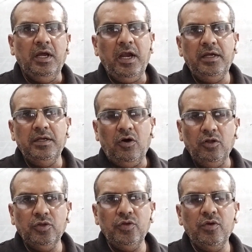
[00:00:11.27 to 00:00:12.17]
And
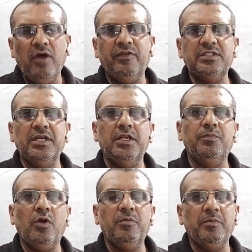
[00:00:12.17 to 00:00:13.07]
although you are facing
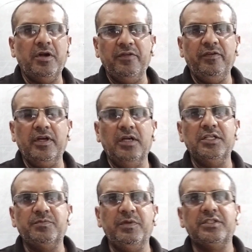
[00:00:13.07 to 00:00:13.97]
any problem or
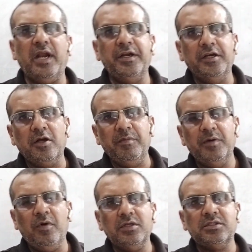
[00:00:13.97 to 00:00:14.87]
difficulties, please write in
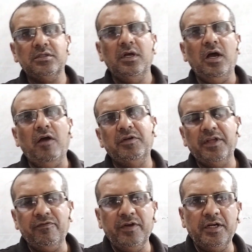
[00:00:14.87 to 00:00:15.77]
comment box. I will
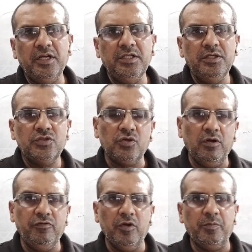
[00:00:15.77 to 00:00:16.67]
definitely
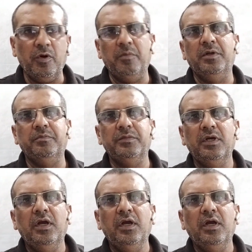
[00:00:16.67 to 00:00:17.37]
solve your problem.